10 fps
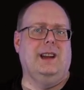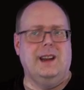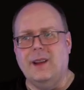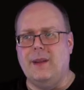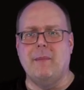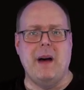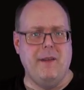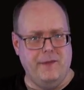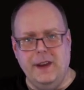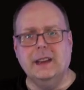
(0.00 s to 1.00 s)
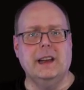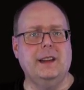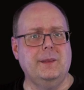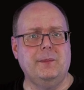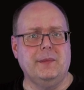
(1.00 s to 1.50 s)
I mean, I'm, I feel it.
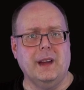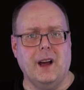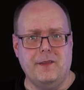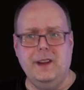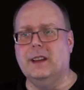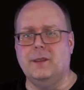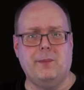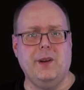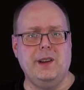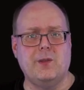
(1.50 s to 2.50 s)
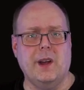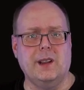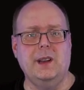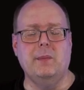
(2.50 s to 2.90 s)
I'll feel it pretty quickly,